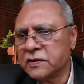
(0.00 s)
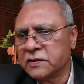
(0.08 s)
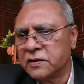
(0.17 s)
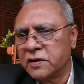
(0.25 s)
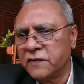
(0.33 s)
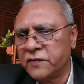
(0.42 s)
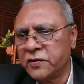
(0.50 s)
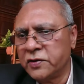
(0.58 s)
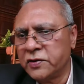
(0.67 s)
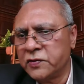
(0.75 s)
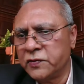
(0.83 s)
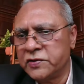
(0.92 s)

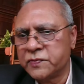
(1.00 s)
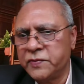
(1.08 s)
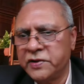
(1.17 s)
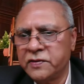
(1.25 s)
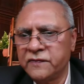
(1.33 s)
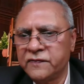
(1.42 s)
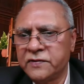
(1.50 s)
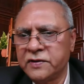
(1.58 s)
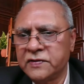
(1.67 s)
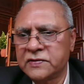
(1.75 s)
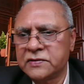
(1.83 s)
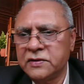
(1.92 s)
graphology to each bit of
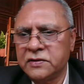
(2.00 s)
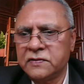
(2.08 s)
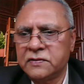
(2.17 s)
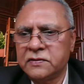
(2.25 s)
things that